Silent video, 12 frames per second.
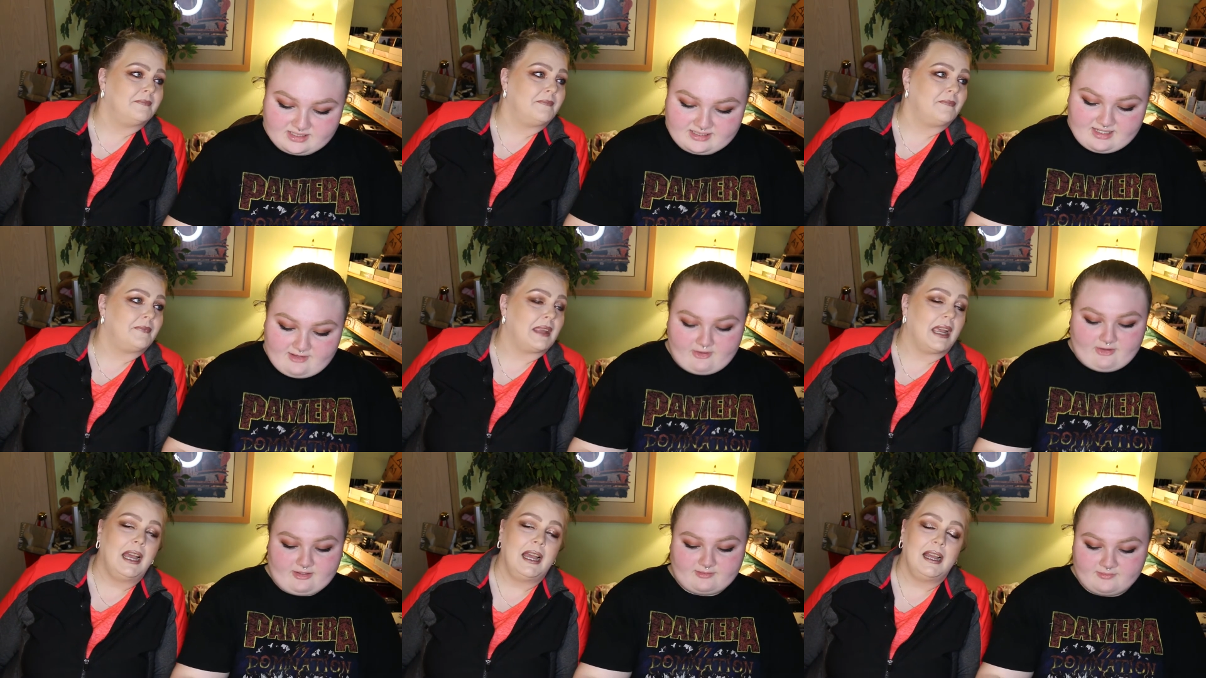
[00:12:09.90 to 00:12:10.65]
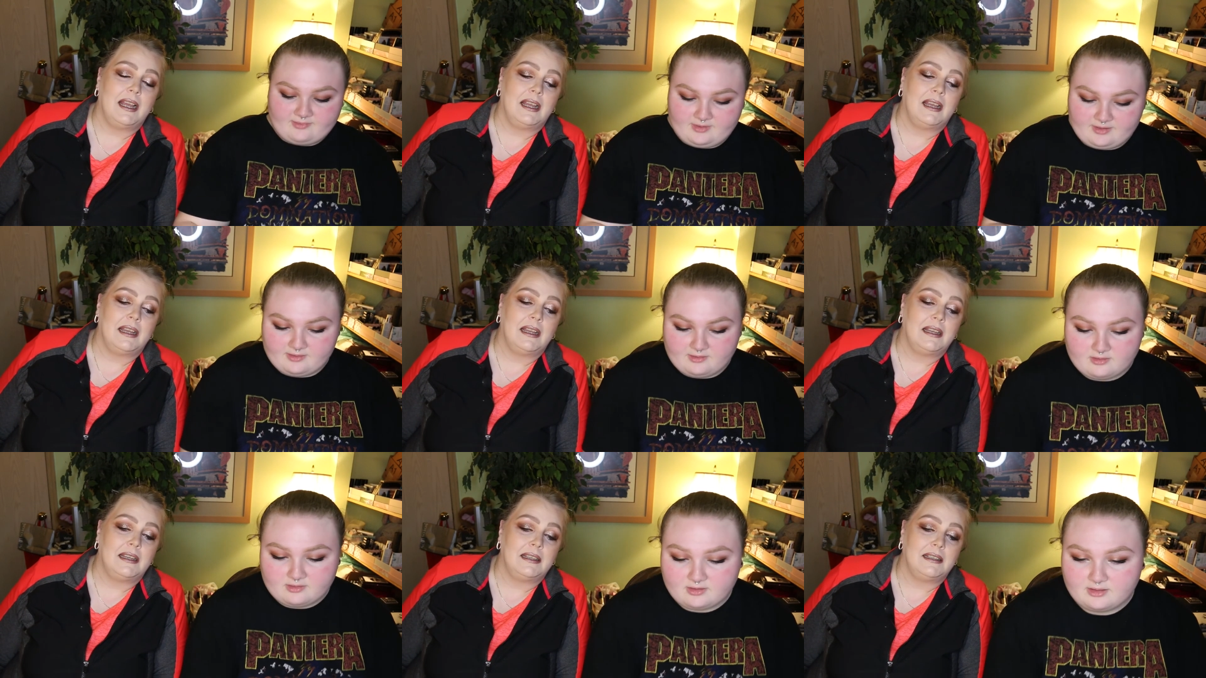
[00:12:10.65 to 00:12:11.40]
Speaker 1: to say good.
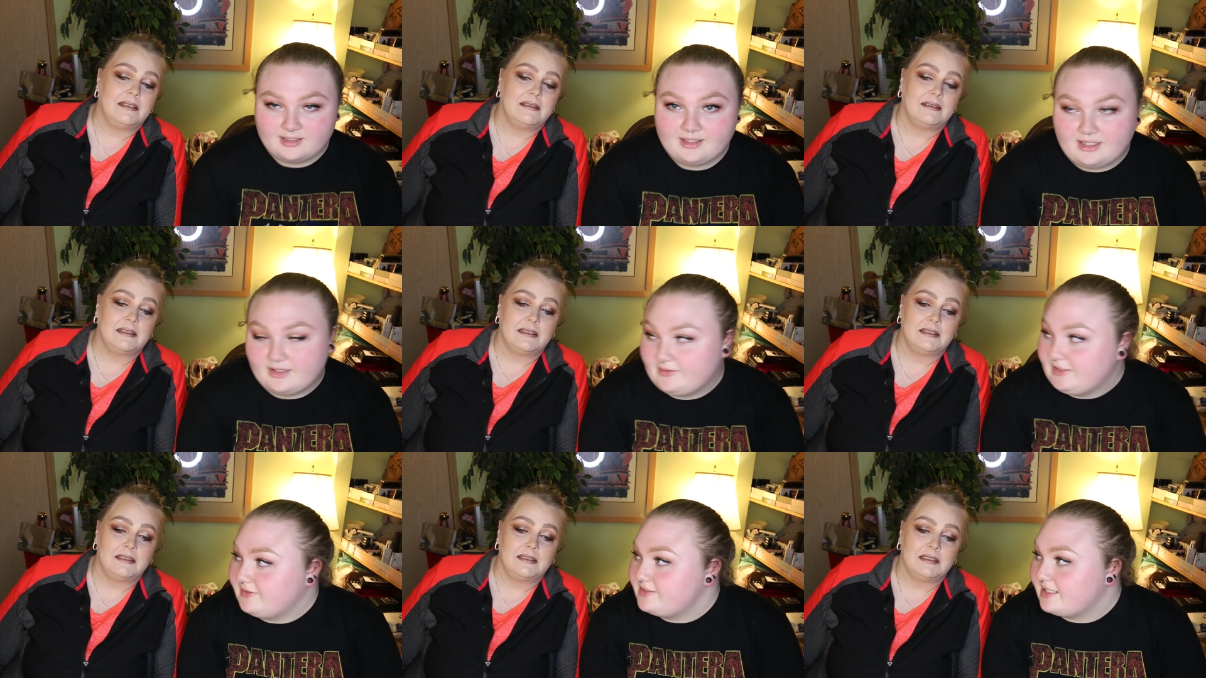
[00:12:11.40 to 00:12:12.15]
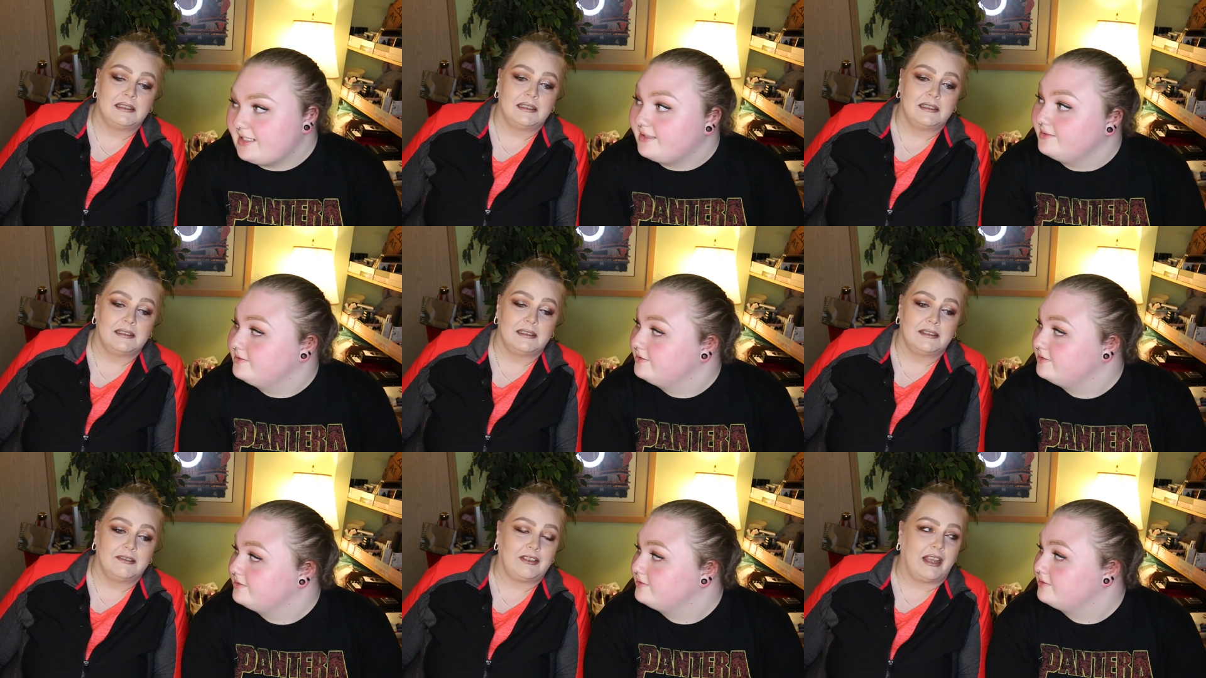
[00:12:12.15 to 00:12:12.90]
How are you today?
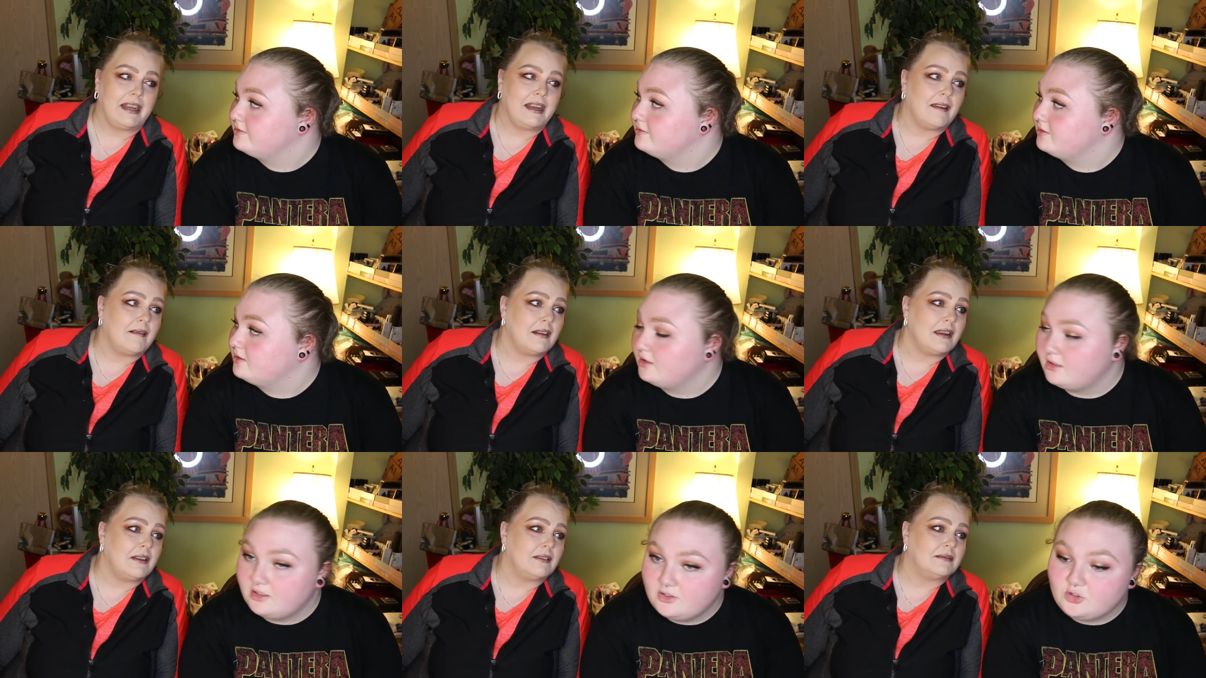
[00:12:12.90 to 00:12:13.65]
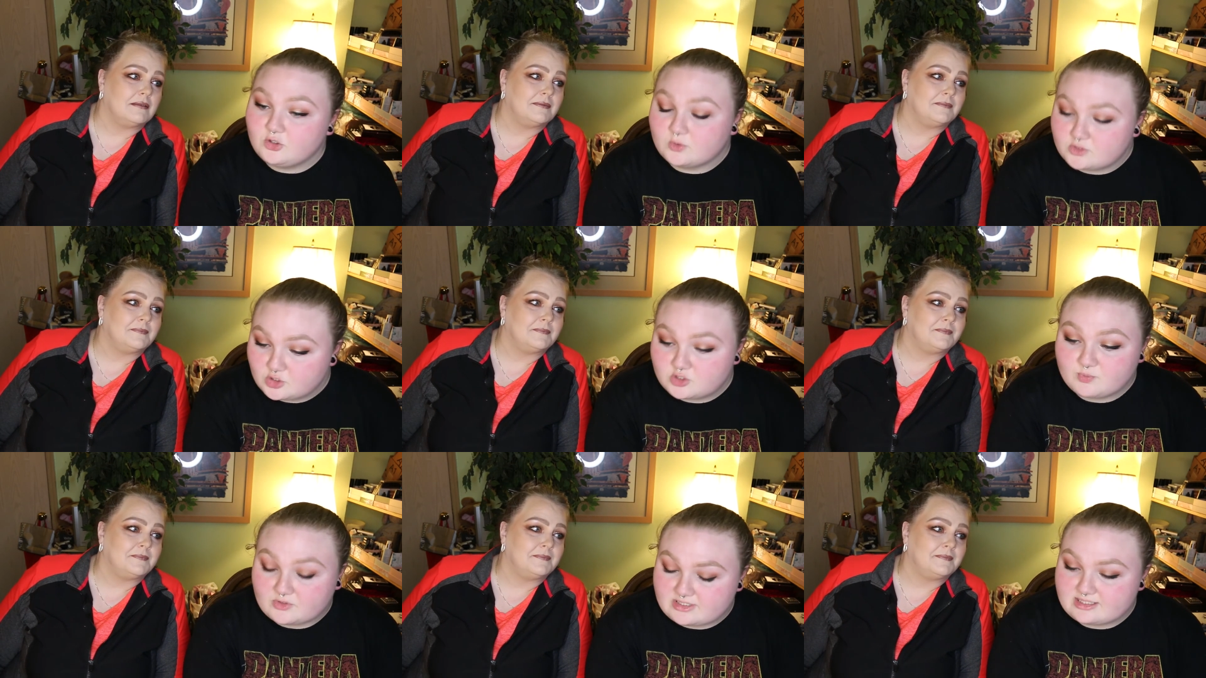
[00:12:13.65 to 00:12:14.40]
Fine, how are you? You were just
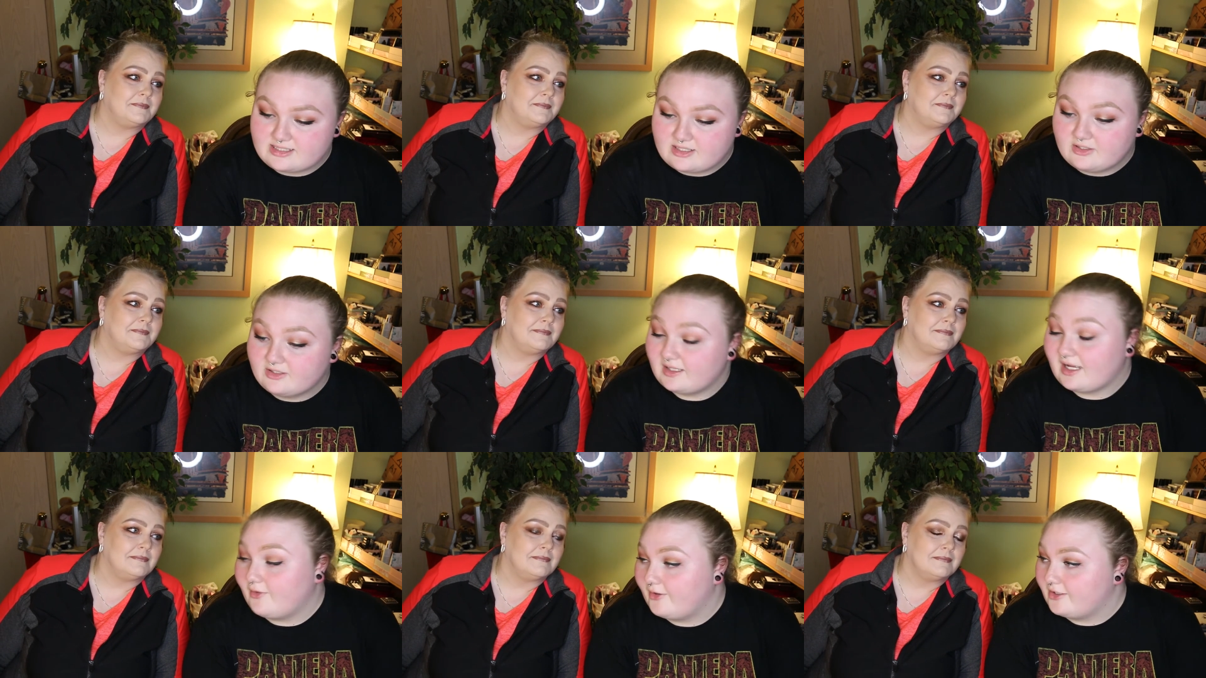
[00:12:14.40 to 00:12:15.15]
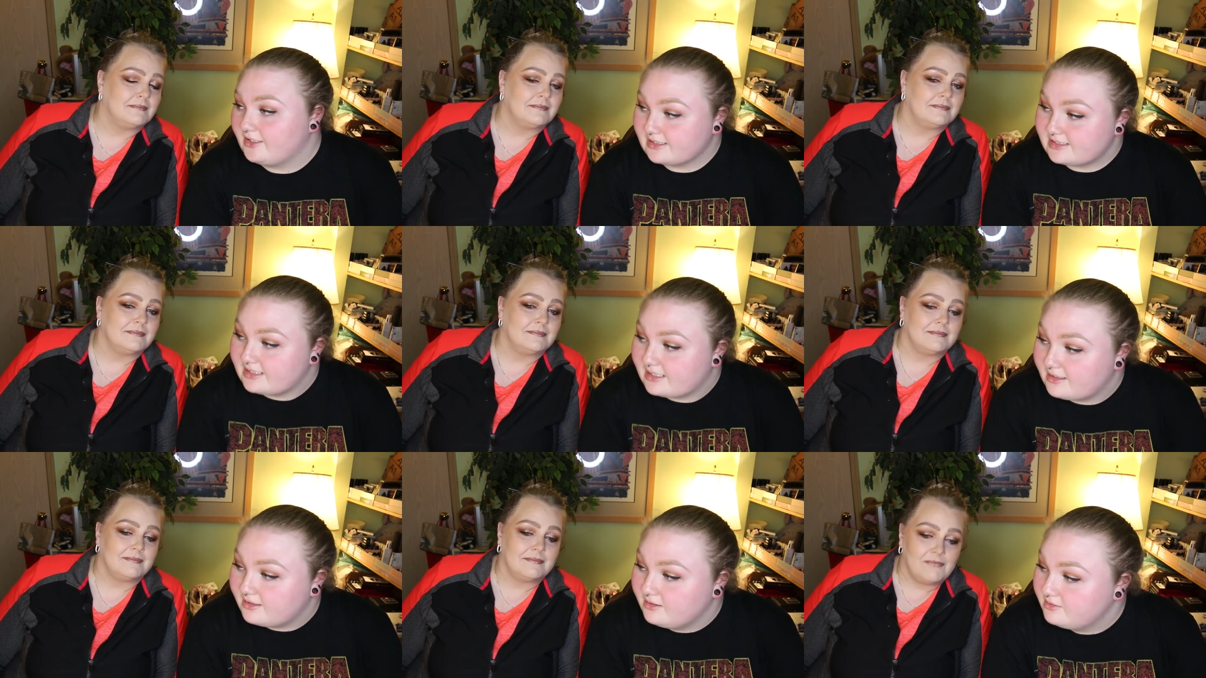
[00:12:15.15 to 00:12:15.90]
supposed to say good. How are you
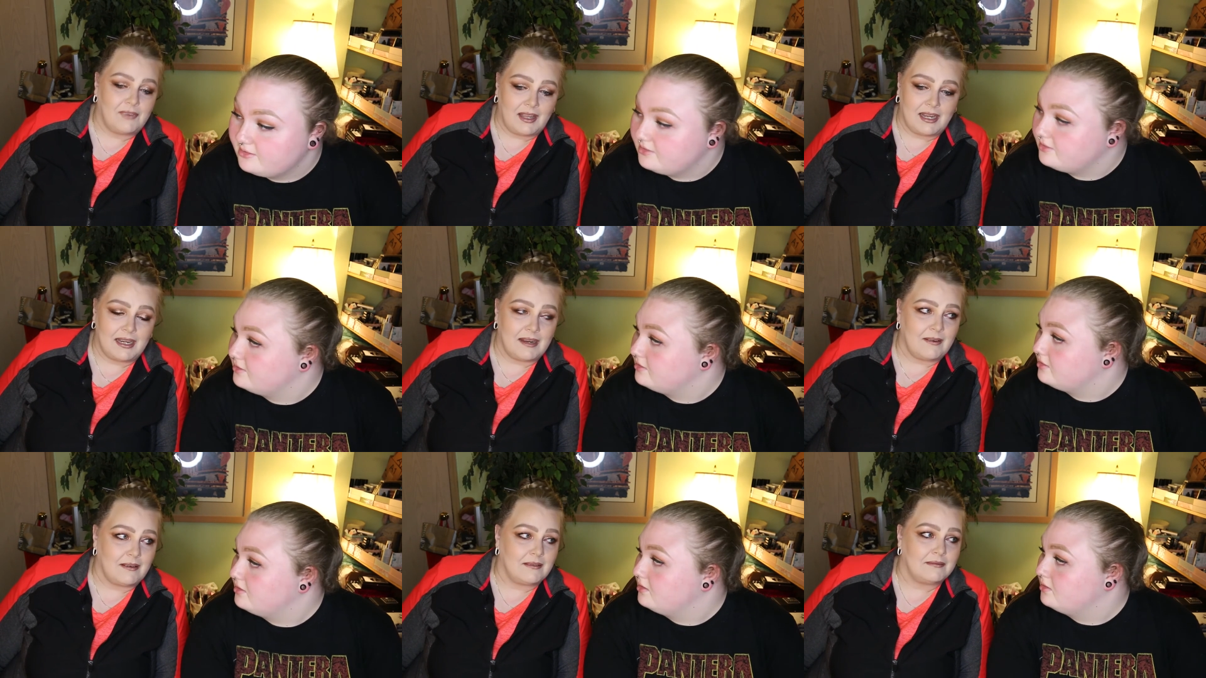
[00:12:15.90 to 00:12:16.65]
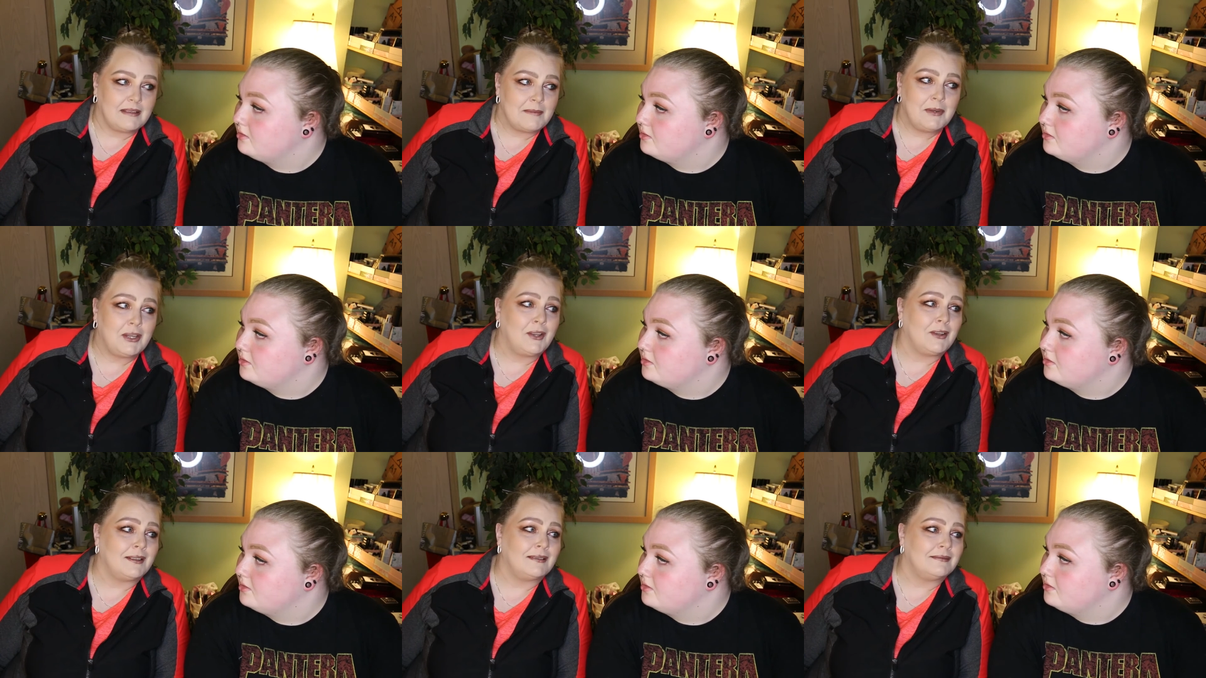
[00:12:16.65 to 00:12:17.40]
today?
Speaker 2: Fine, how I mean,
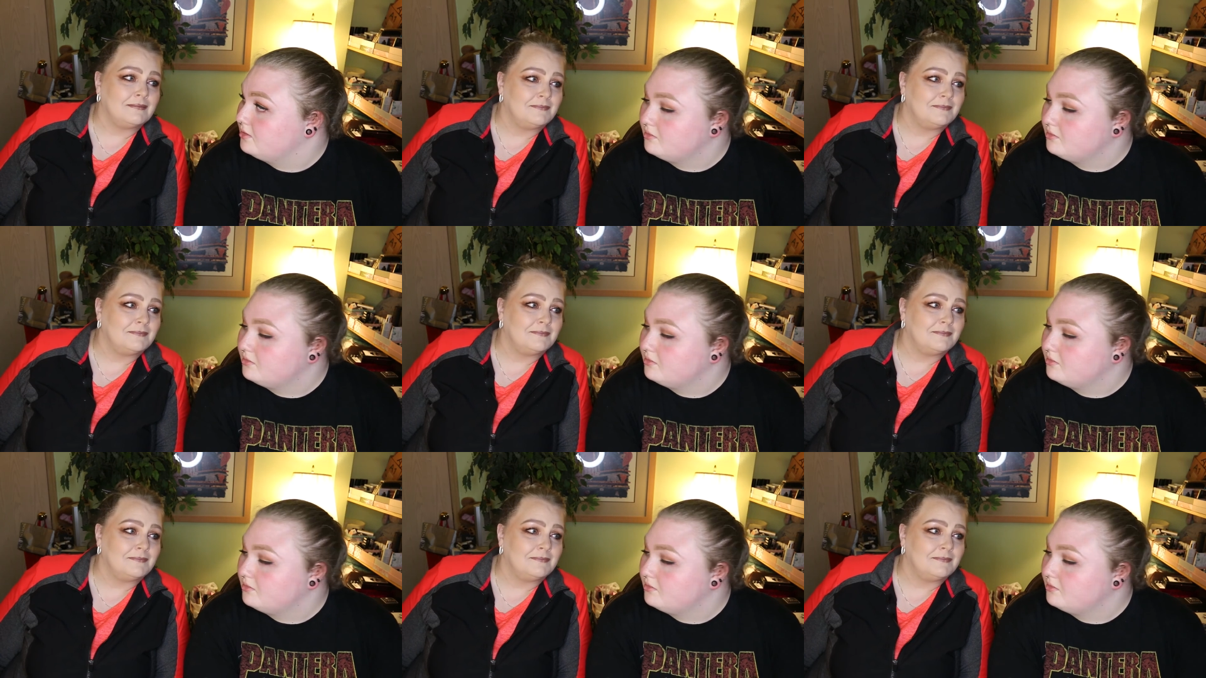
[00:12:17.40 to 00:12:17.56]
good.